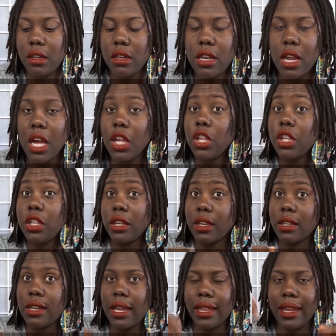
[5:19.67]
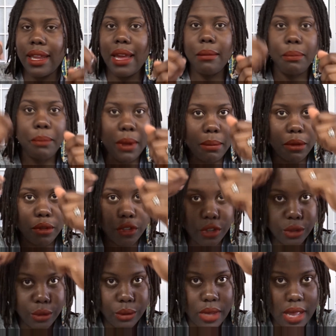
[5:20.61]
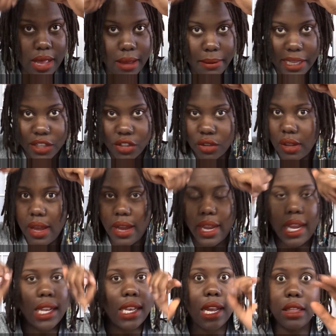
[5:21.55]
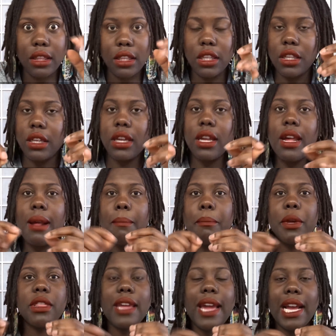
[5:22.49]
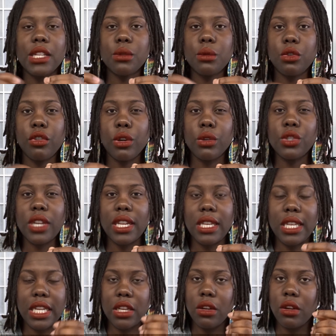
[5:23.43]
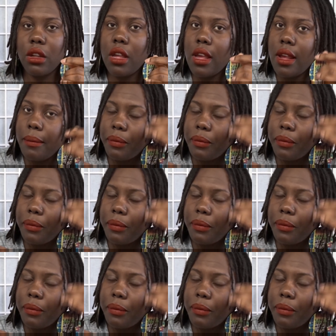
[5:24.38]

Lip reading: not hook, not like how people do interlocking, not the hook, but the actual crochet needle.